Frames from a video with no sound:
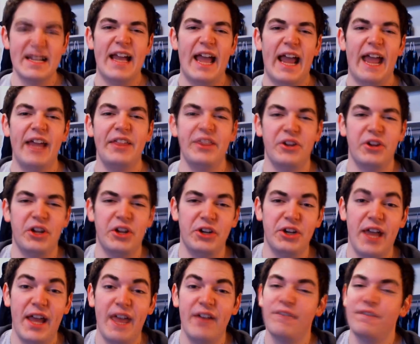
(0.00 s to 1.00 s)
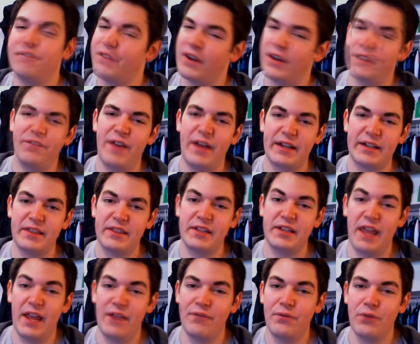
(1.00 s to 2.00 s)
Hey there, Internet. Fun fact of the
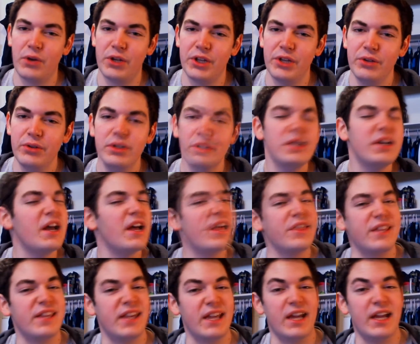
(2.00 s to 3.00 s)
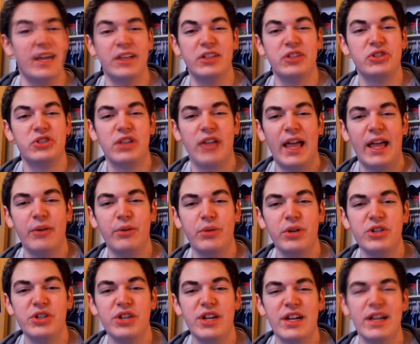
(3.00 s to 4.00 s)
day for you. The English
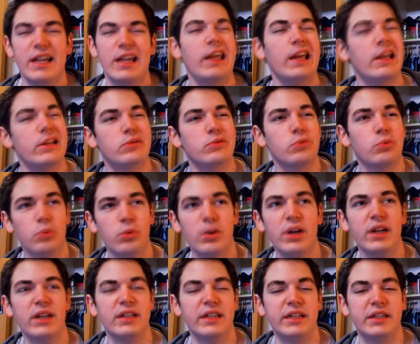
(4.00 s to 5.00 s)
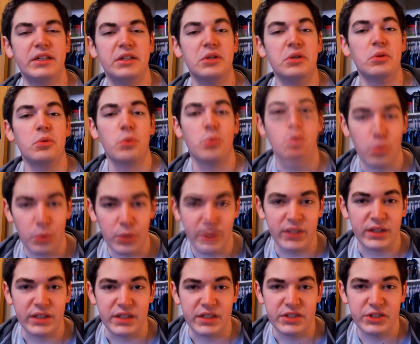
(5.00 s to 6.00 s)
language is really,
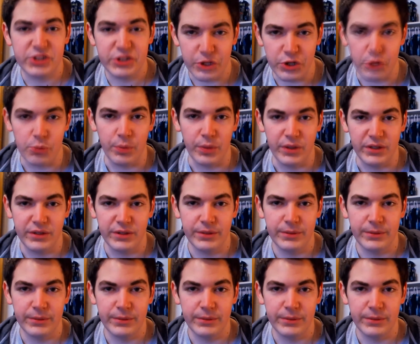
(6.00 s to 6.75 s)
really stupid.